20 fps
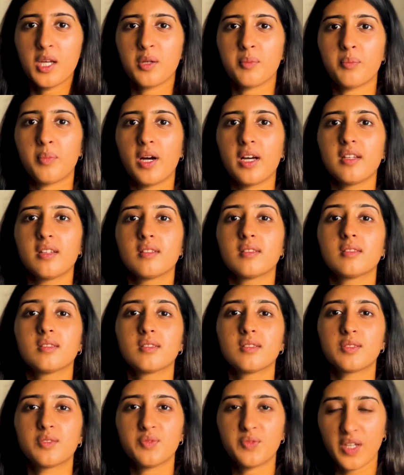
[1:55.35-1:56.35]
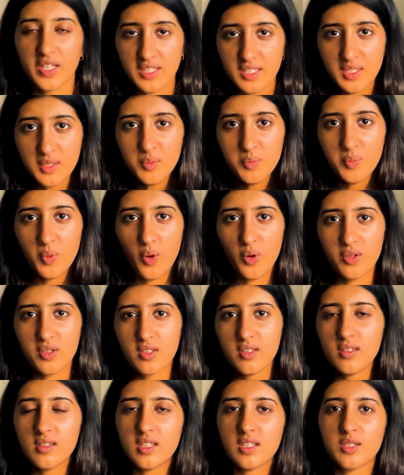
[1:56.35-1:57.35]
But it is very
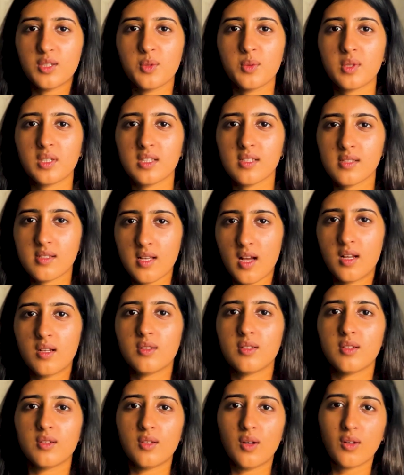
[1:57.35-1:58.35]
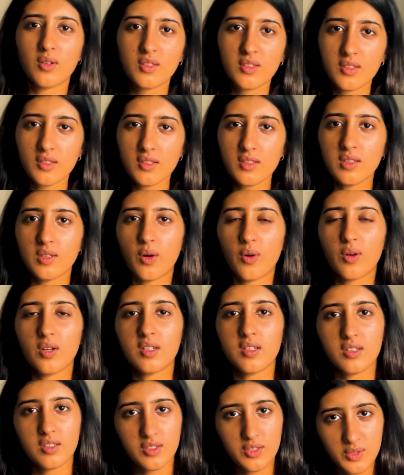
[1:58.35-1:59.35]
important that you consult a doctor or
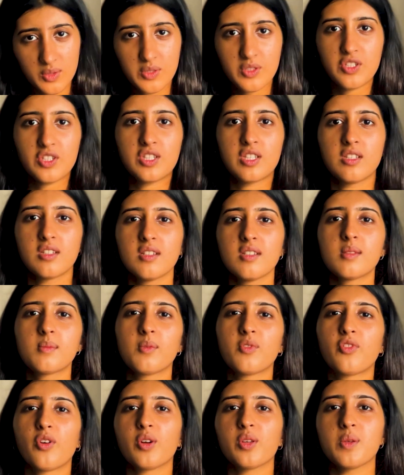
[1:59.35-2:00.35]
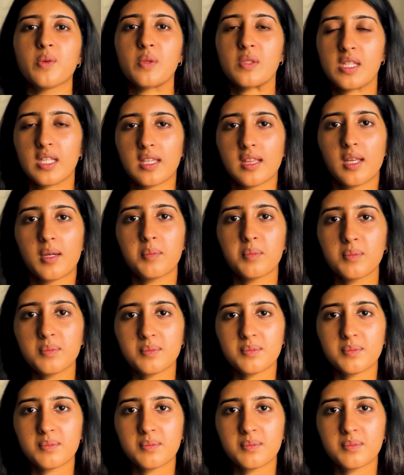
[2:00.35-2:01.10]
a nutritionist before using them.